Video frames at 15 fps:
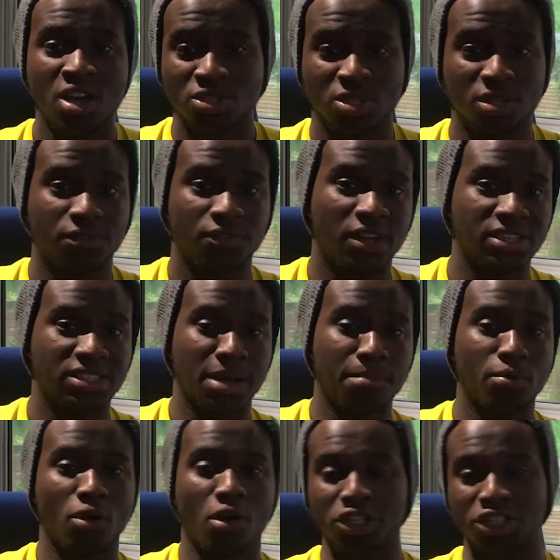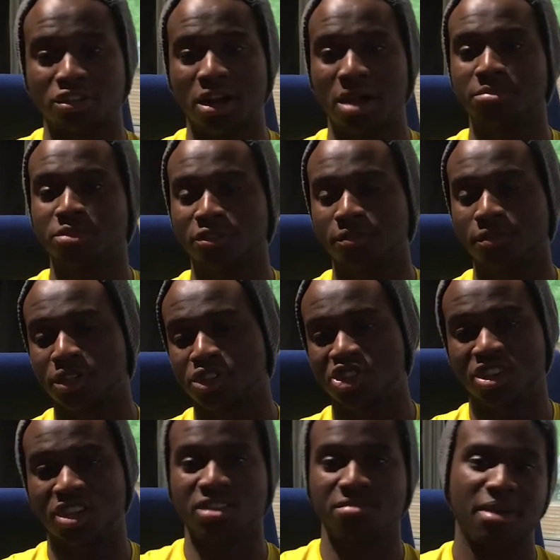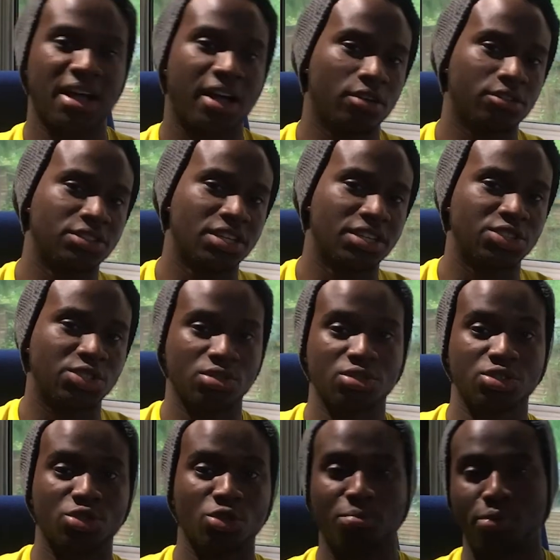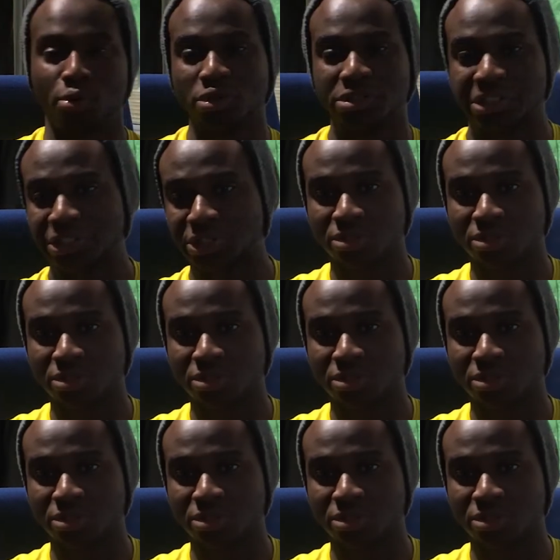So for example, 100 grams of chicken might contain so and so protein,